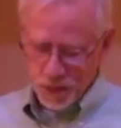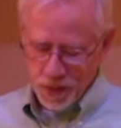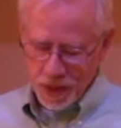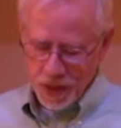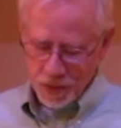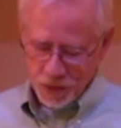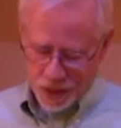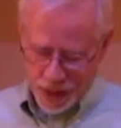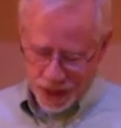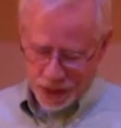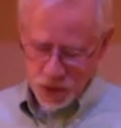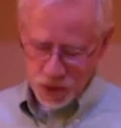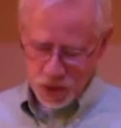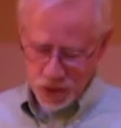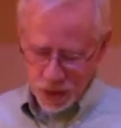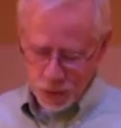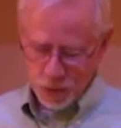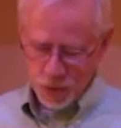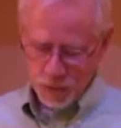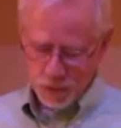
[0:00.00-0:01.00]
in that
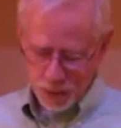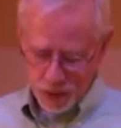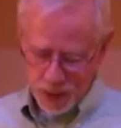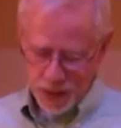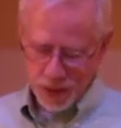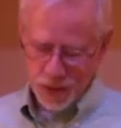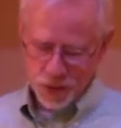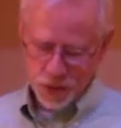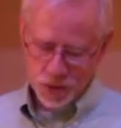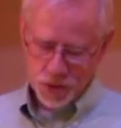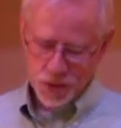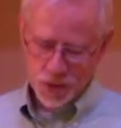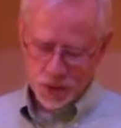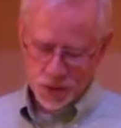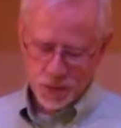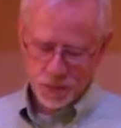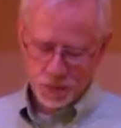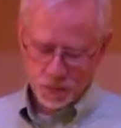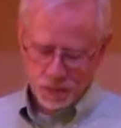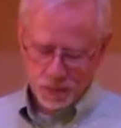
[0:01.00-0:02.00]
secret place.